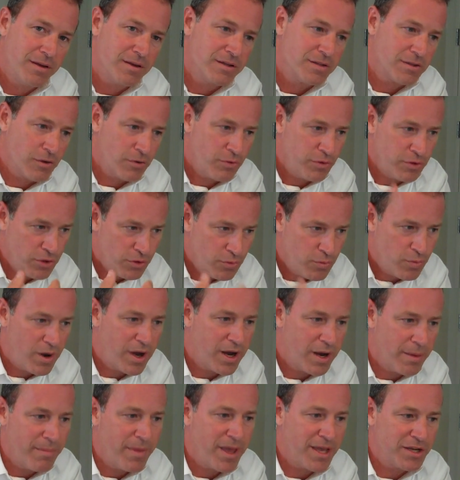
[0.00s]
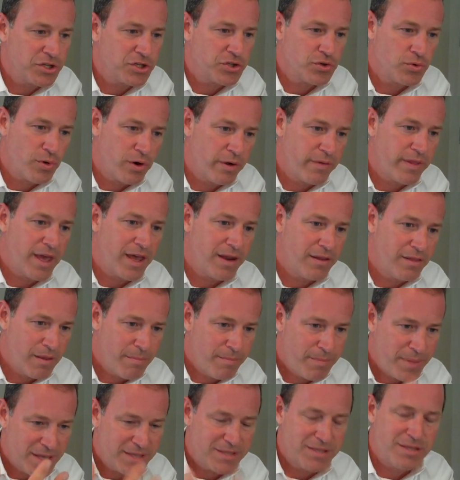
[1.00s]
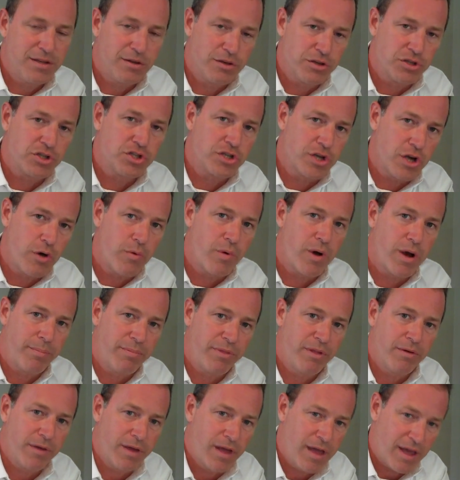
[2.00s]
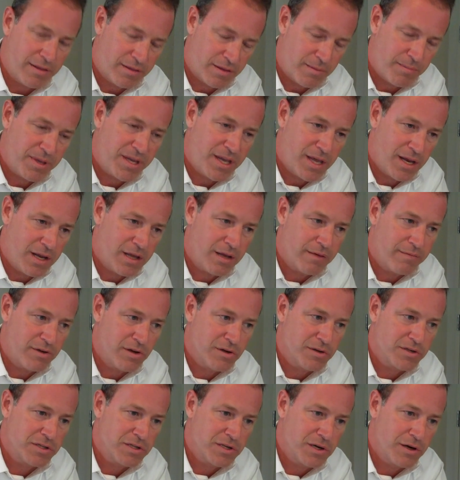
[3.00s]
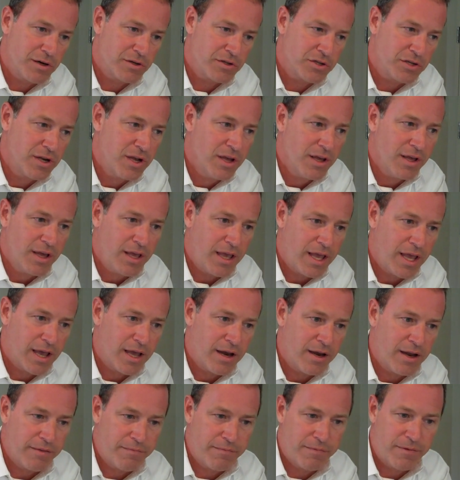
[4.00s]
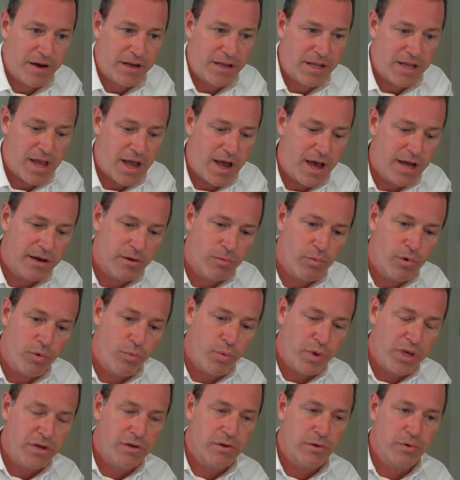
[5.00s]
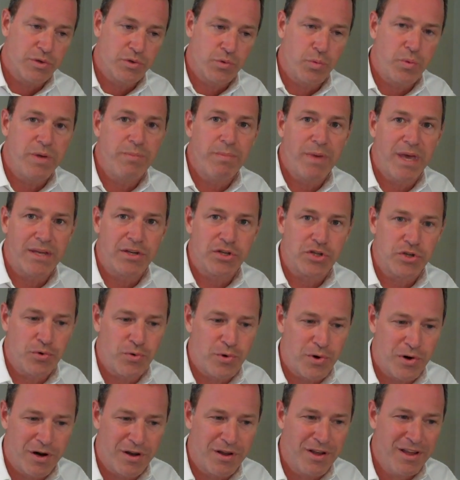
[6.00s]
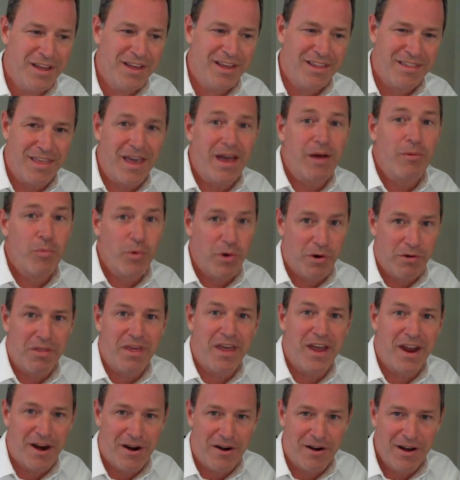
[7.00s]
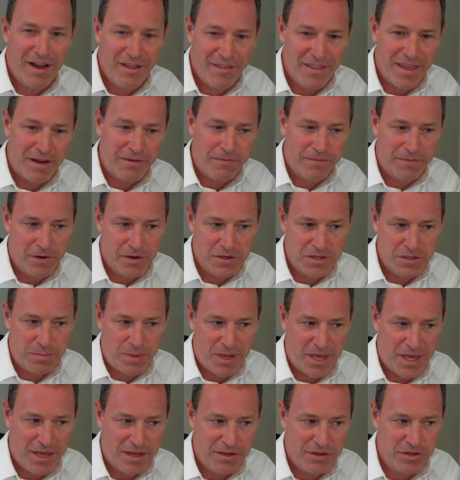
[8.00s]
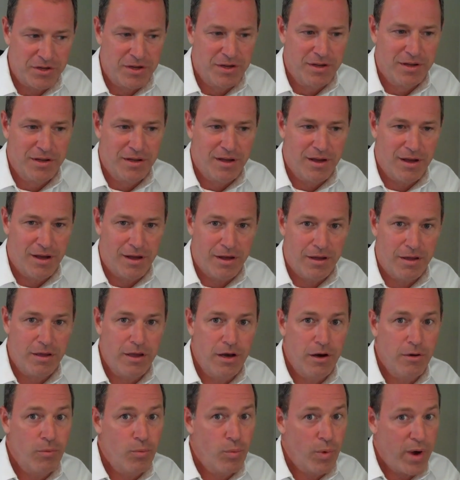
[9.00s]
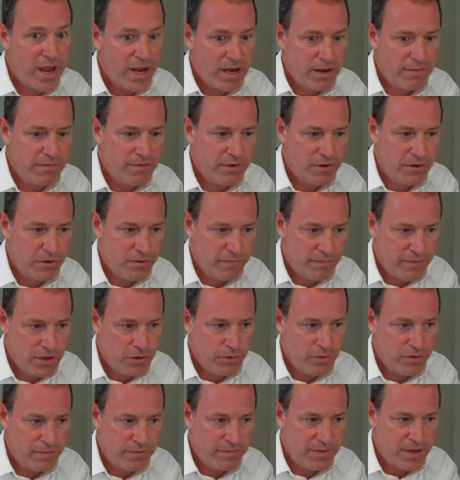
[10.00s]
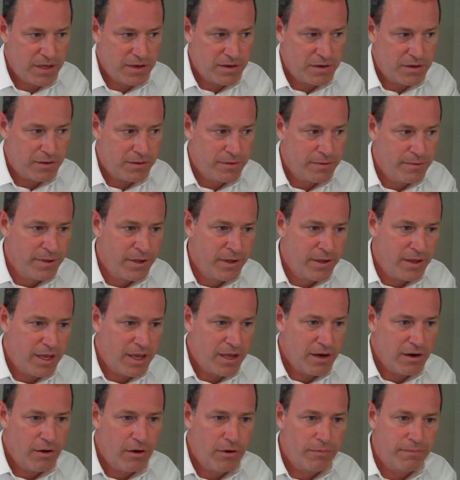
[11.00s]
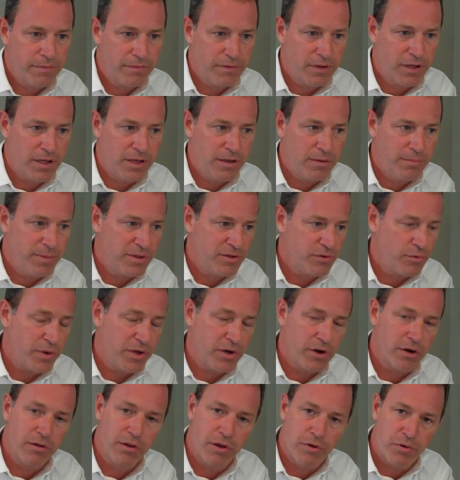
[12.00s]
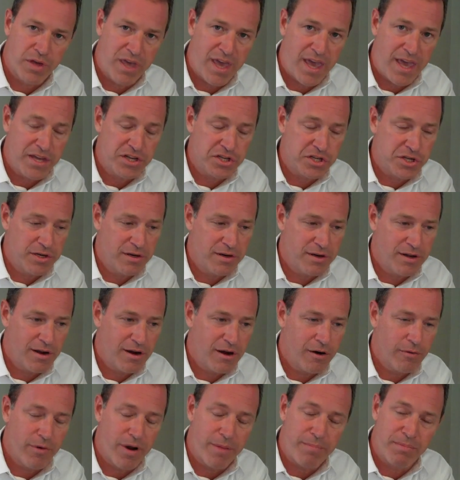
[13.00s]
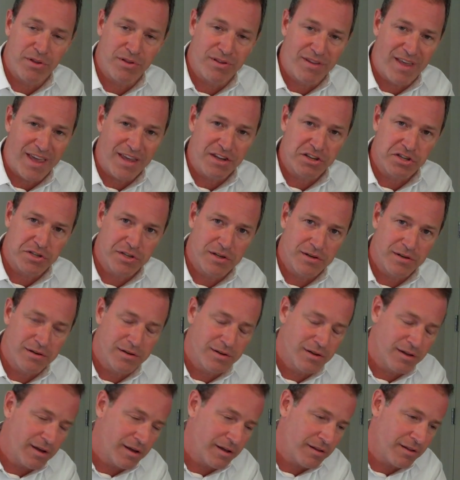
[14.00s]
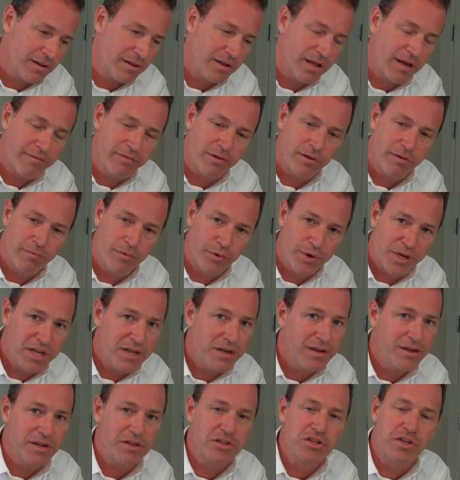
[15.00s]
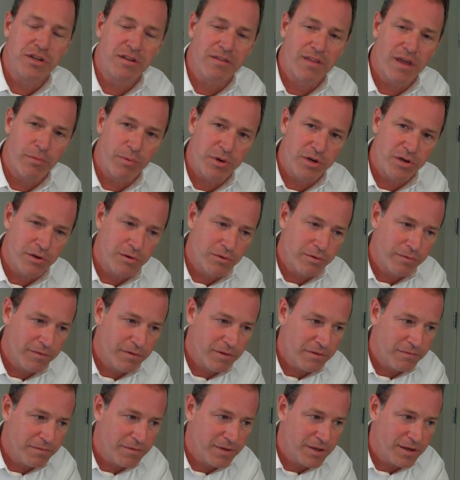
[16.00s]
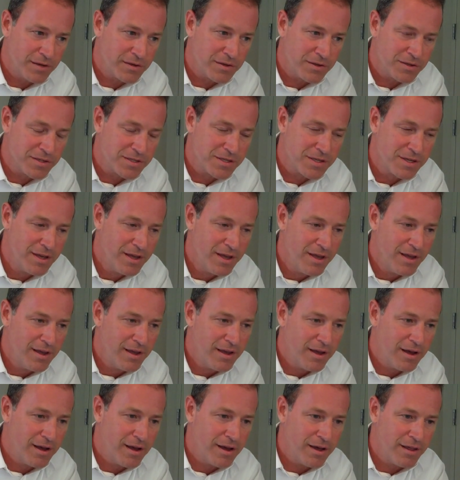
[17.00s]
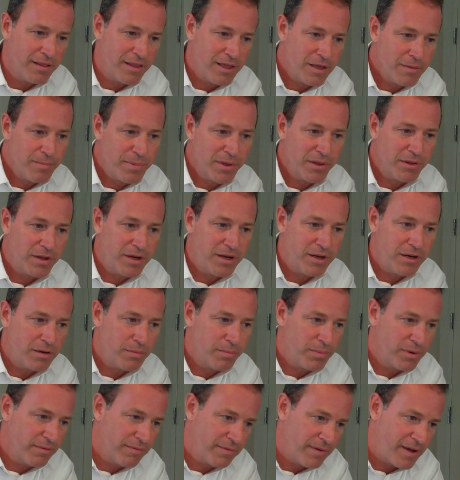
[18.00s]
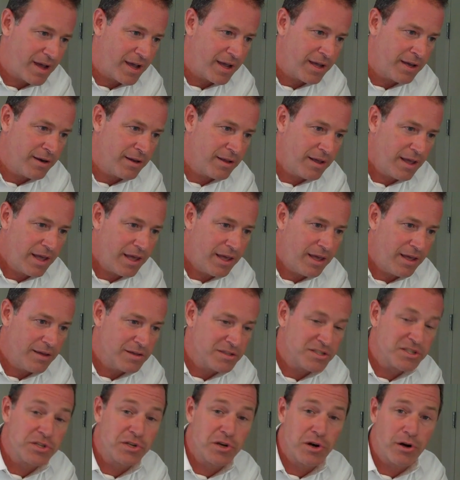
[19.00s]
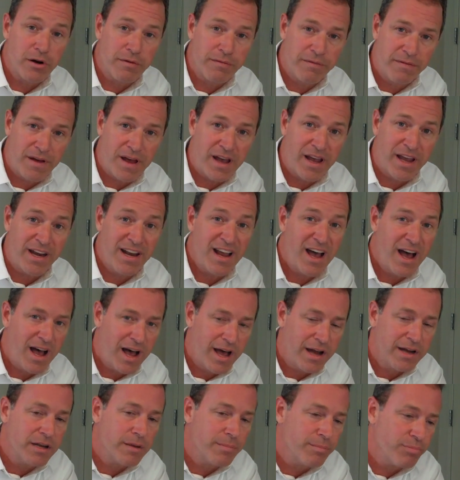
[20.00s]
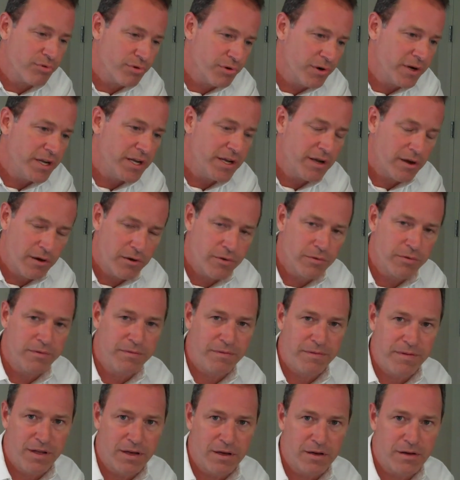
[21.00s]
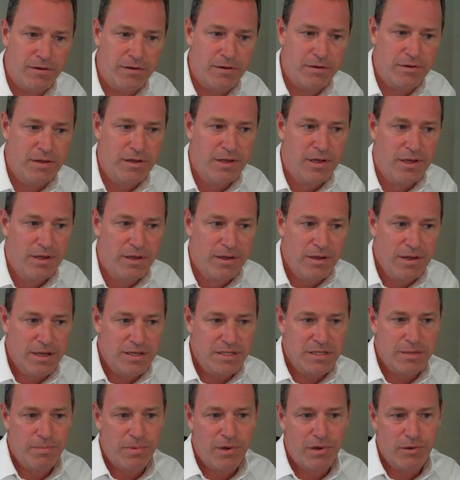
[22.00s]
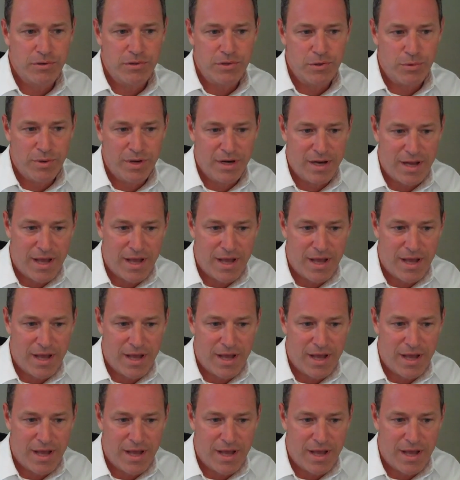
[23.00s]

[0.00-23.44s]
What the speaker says: So you want to make sure that the best deals show up at the beginning of your search. And at Friendly Honda, what we do is we make sure that we're there on that first page, waiting for you to view the vehicle. And hopefully between our location, our reputation, the level of reconditioning that we do for the vehicles, the ability to provide a certified Honda pre-owned vehicle as opposed to a